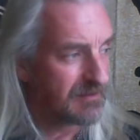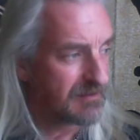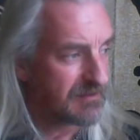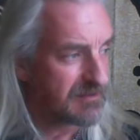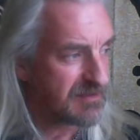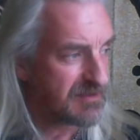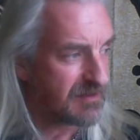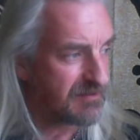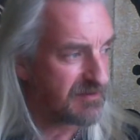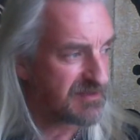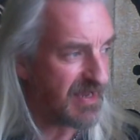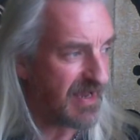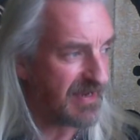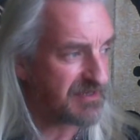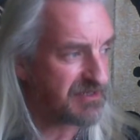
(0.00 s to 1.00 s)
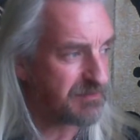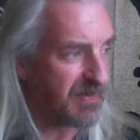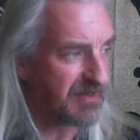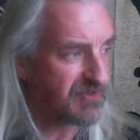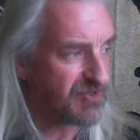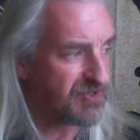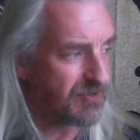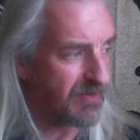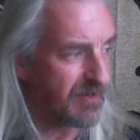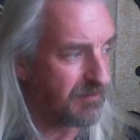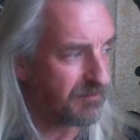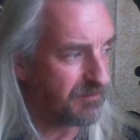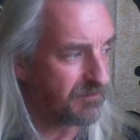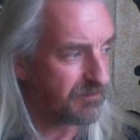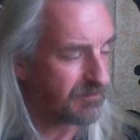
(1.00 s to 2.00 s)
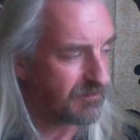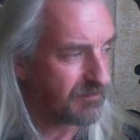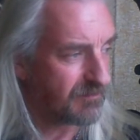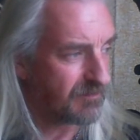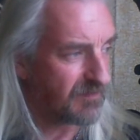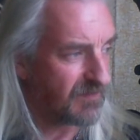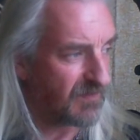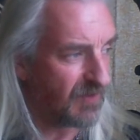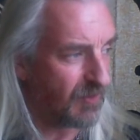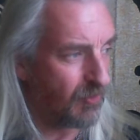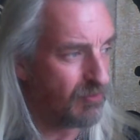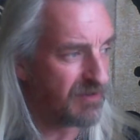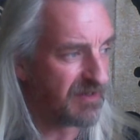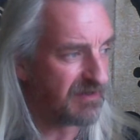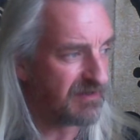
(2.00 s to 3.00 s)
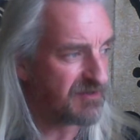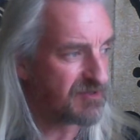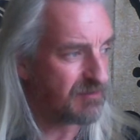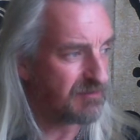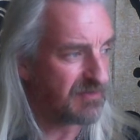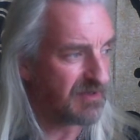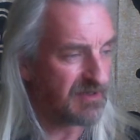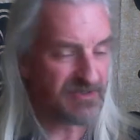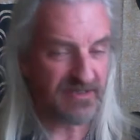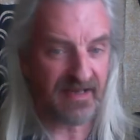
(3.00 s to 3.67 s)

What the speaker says: So there's that aspect to it. Hooliganism needs